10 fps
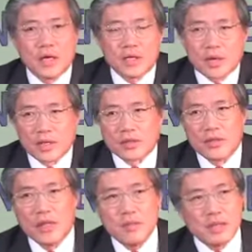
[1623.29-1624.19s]
He tried to
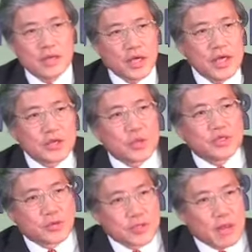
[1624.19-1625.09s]
limit the
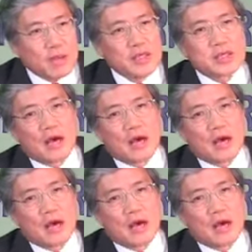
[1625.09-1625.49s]
issuance of Japanese